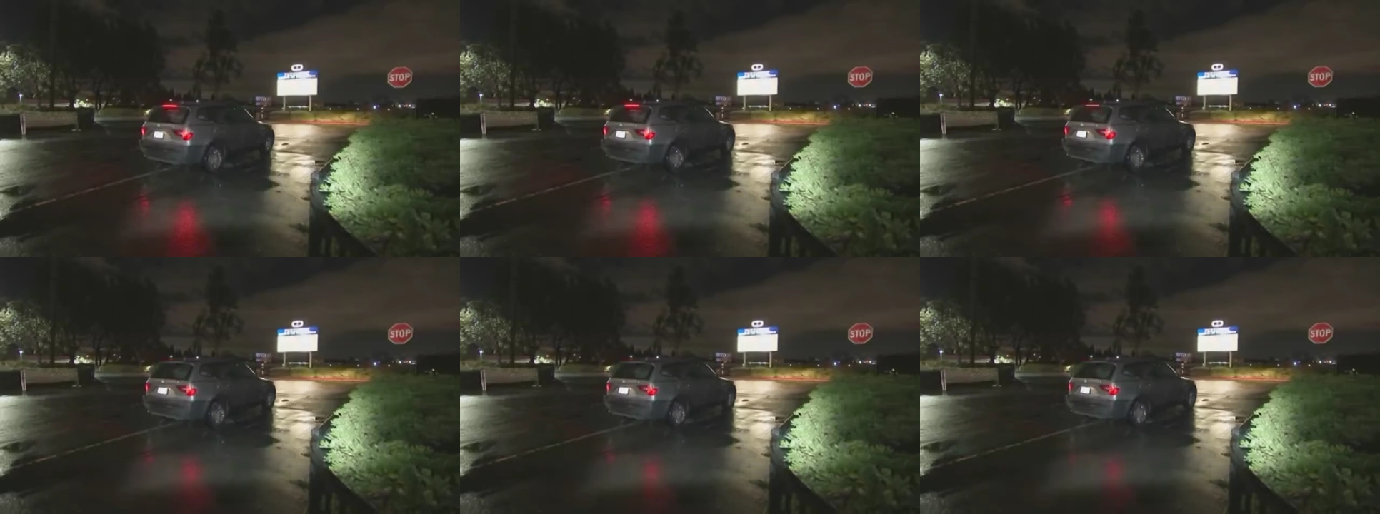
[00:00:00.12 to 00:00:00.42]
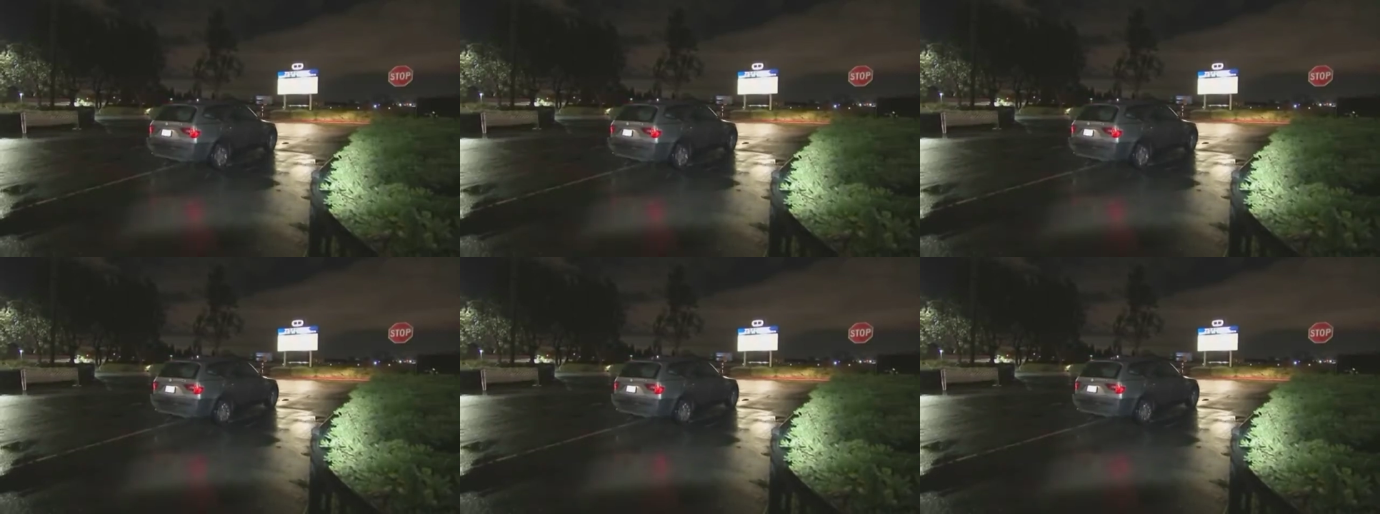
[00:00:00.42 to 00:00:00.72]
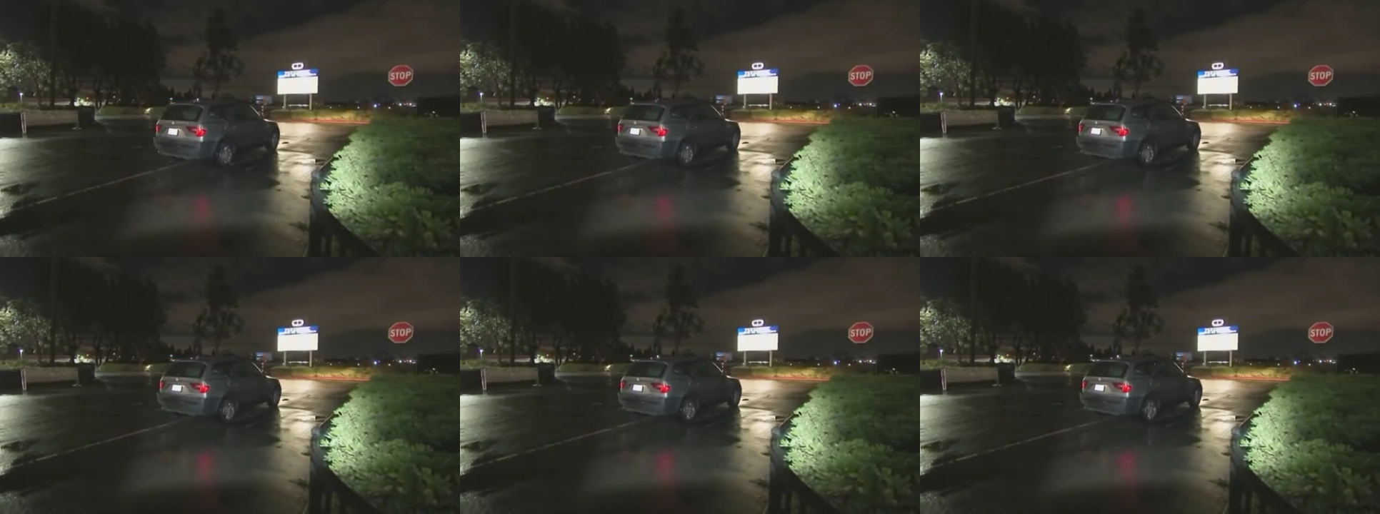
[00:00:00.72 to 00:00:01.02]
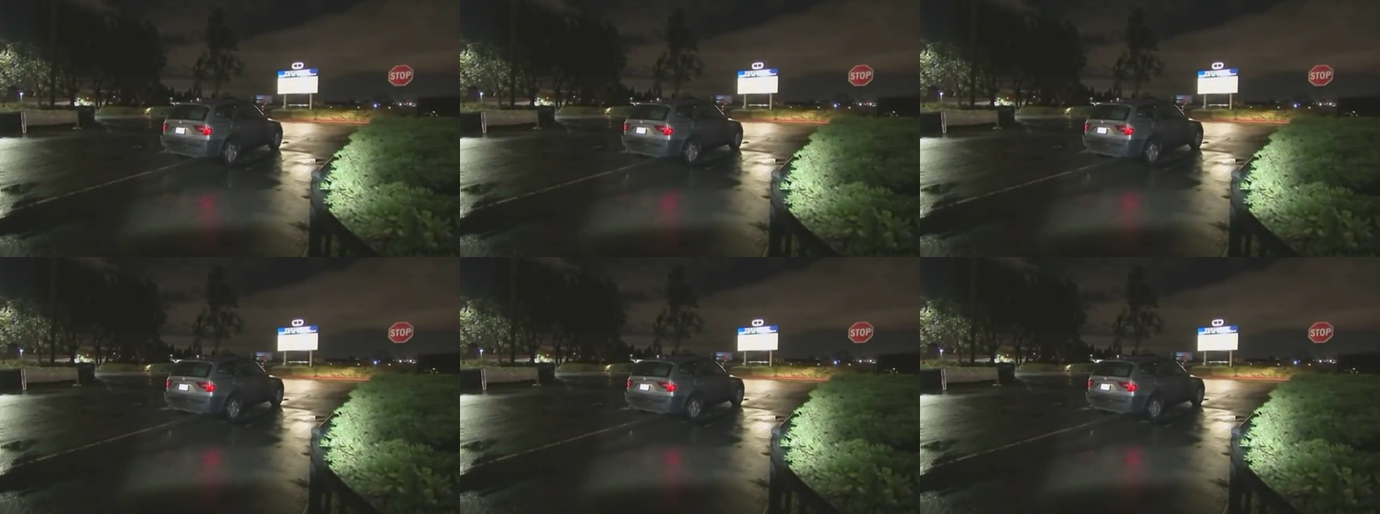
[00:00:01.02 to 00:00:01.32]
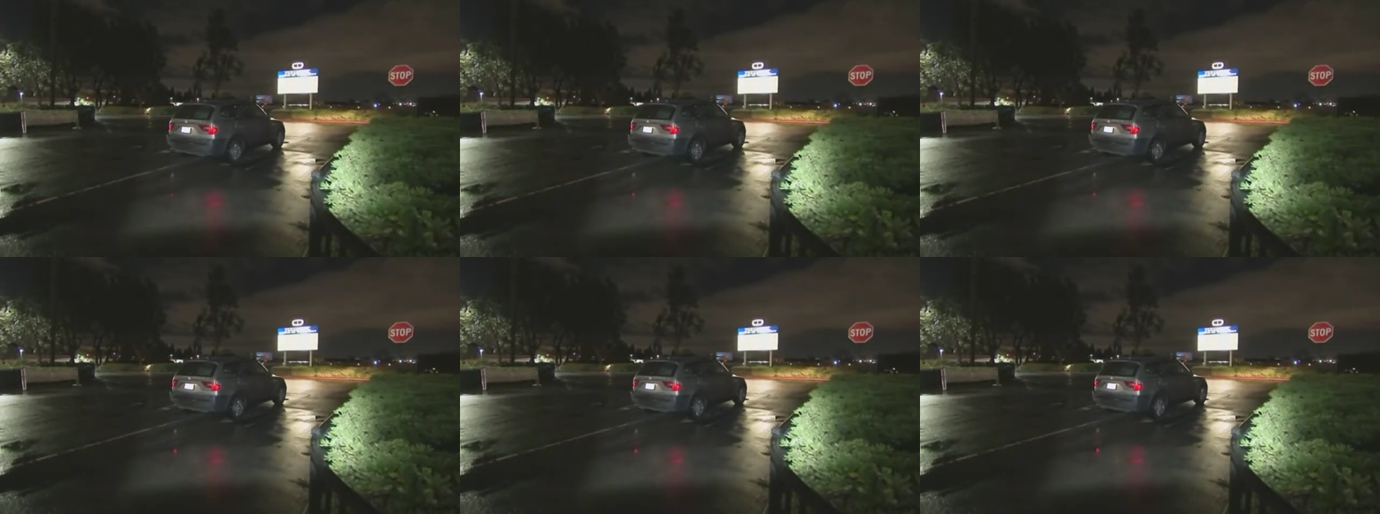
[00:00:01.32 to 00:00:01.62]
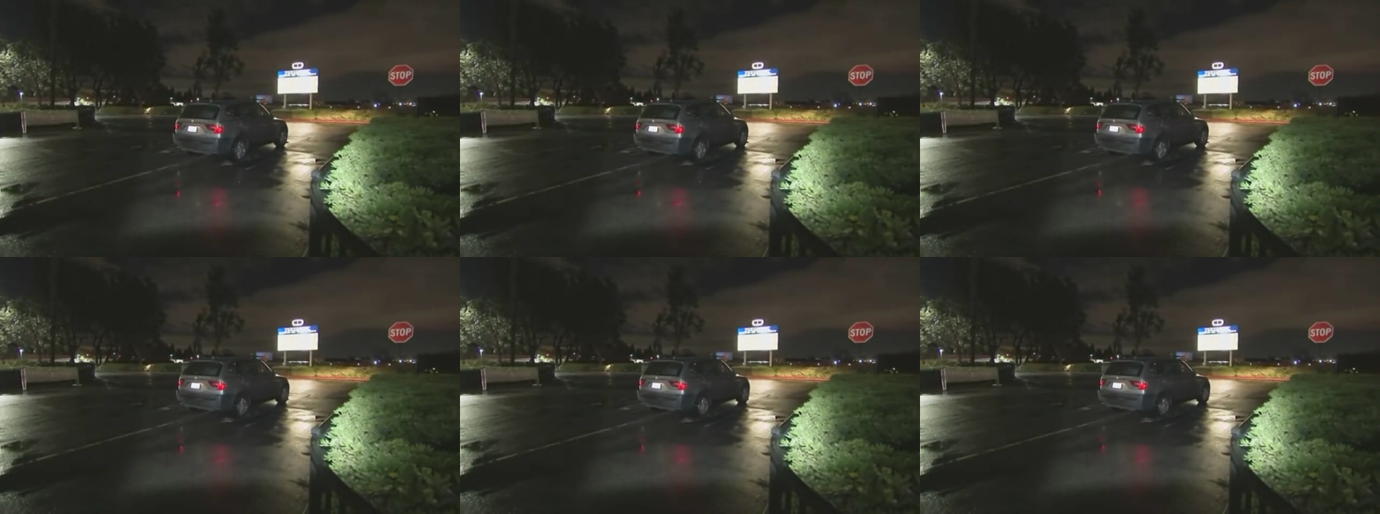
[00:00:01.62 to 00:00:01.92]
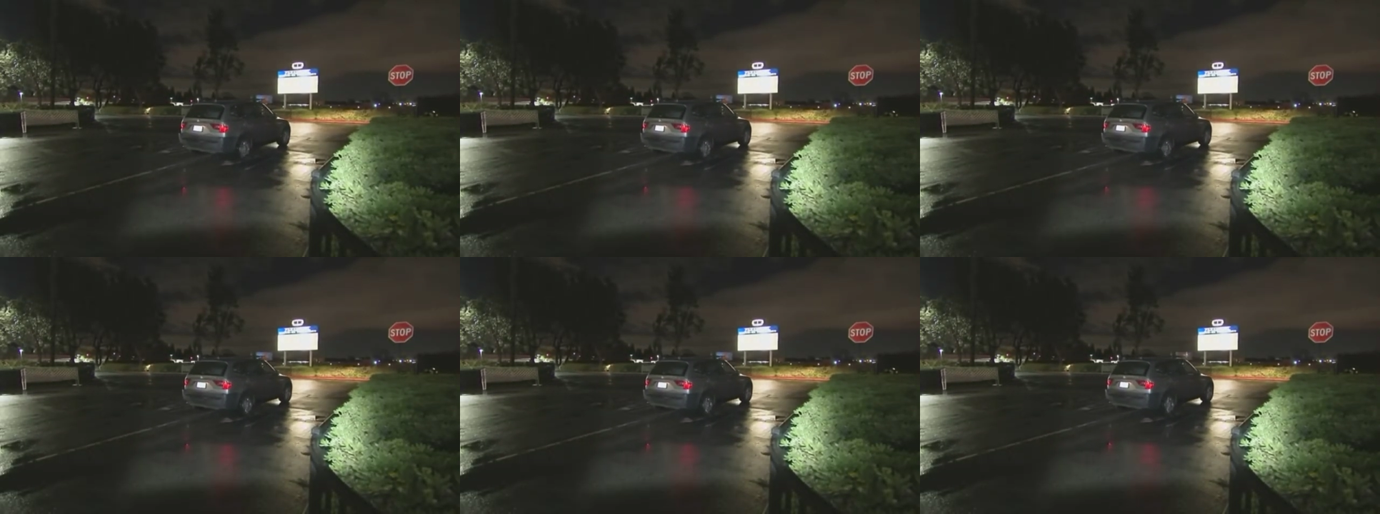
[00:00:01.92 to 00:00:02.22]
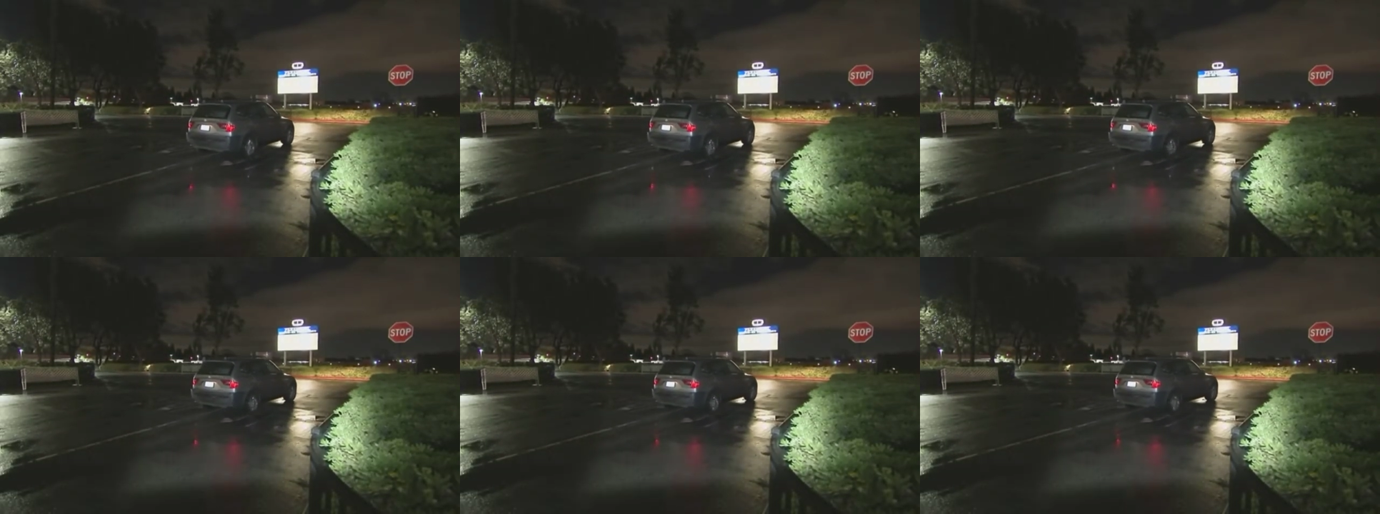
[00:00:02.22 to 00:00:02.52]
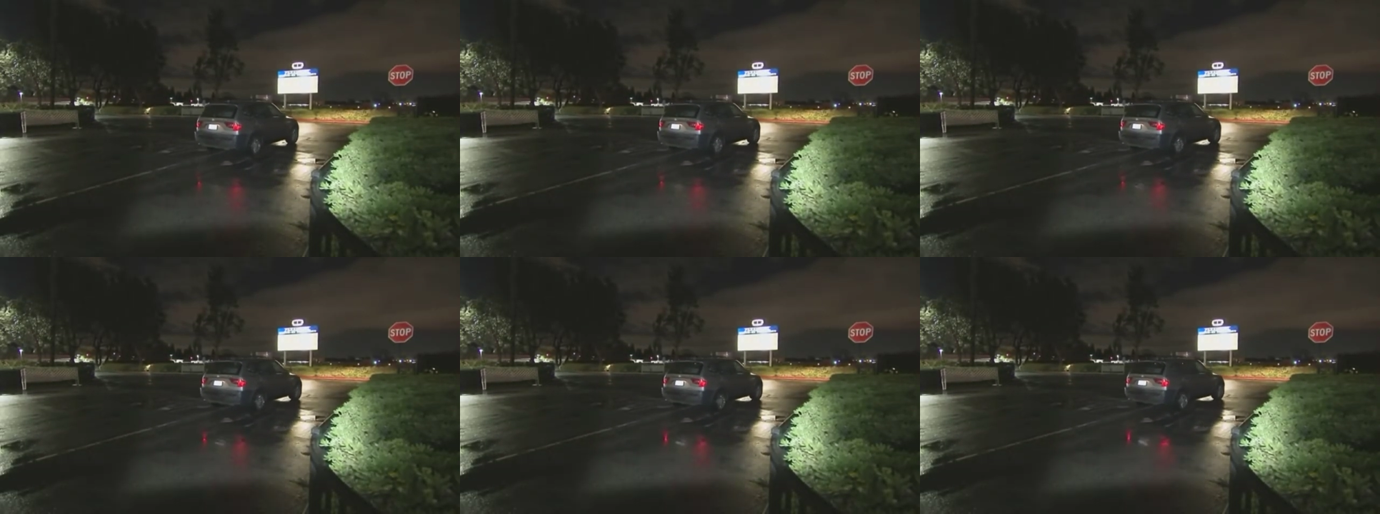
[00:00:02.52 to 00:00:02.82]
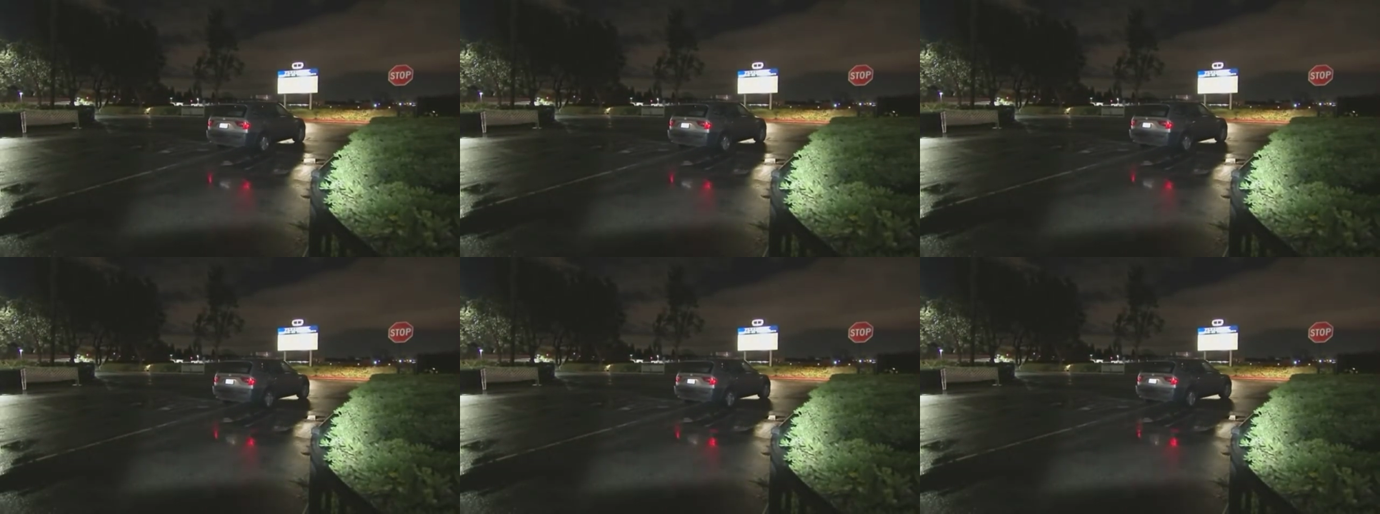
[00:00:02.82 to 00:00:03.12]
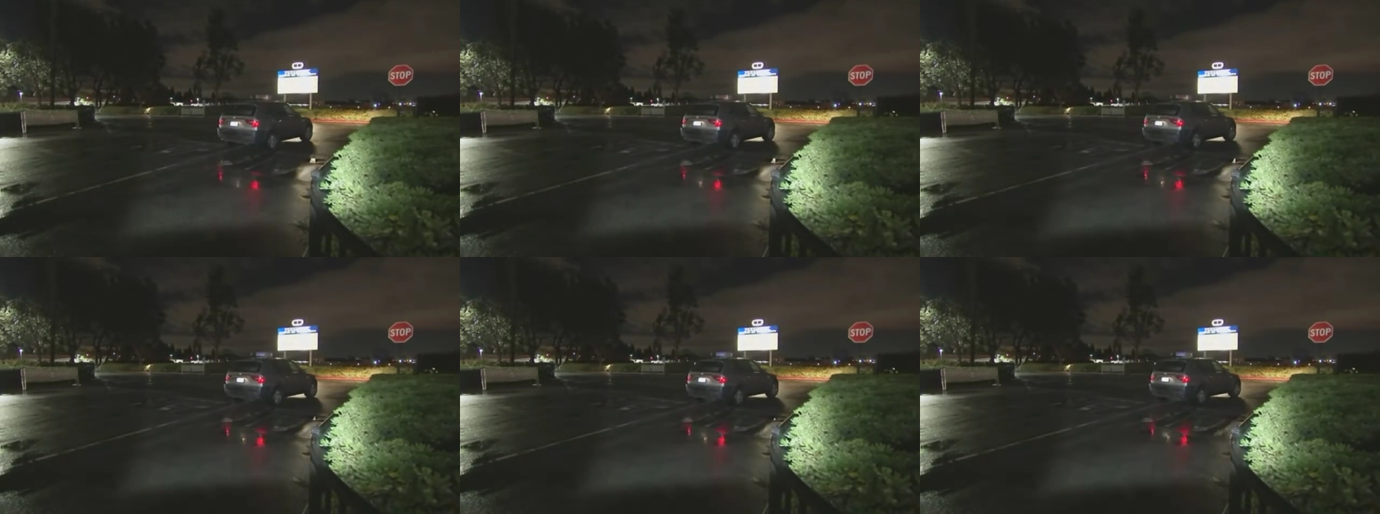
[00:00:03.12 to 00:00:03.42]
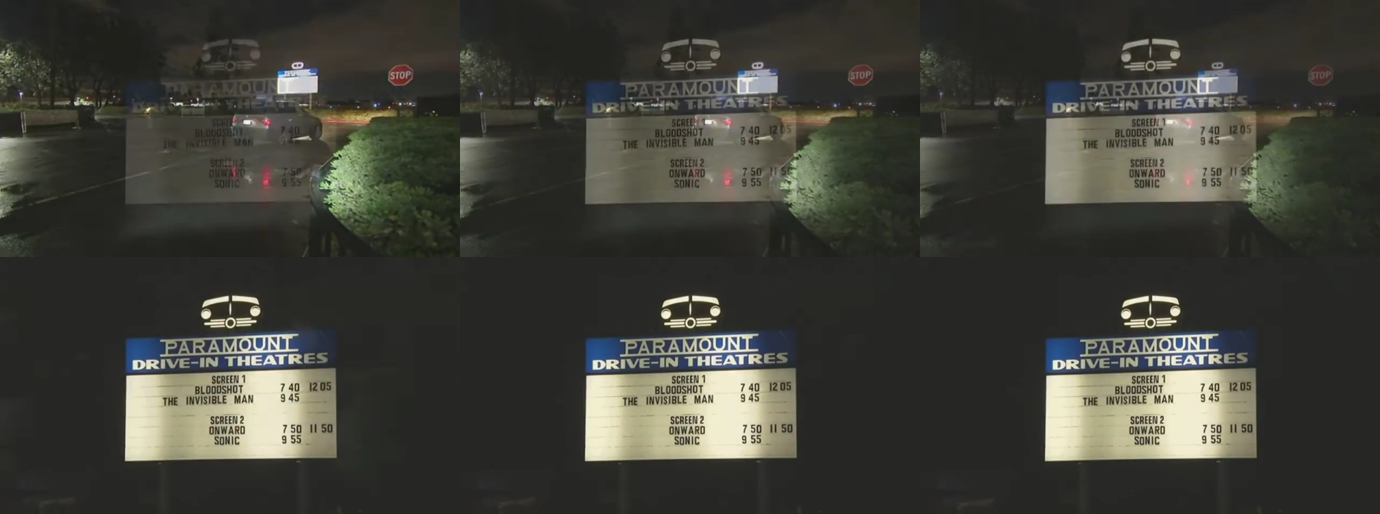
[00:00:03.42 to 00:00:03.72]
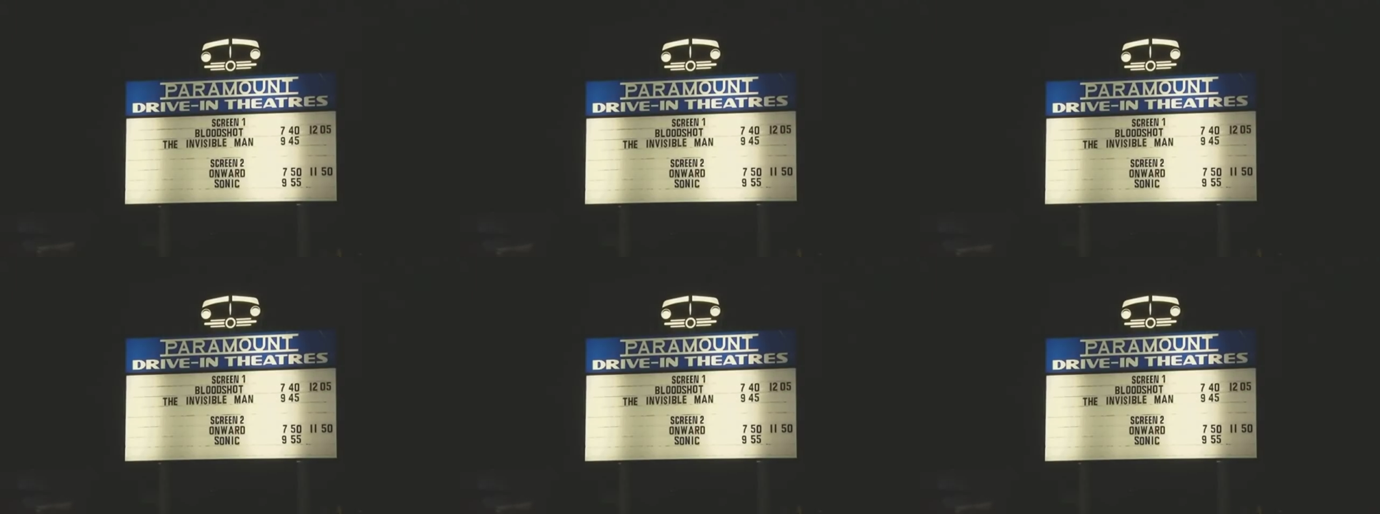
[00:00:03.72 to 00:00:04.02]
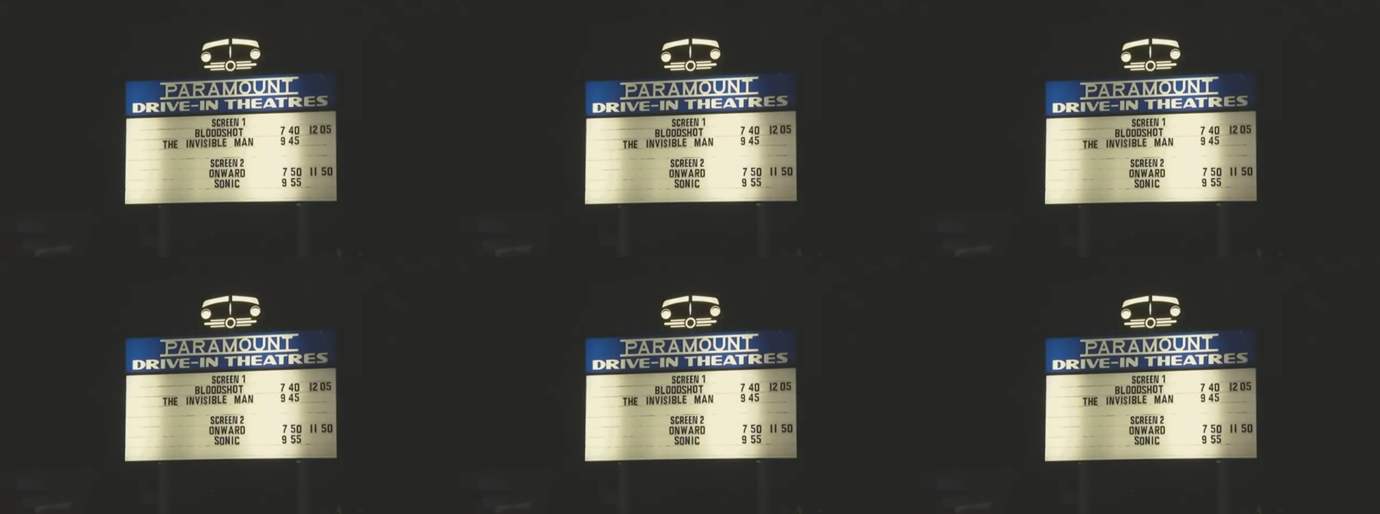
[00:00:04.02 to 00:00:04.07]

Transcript: Nobody's mouth can be seen.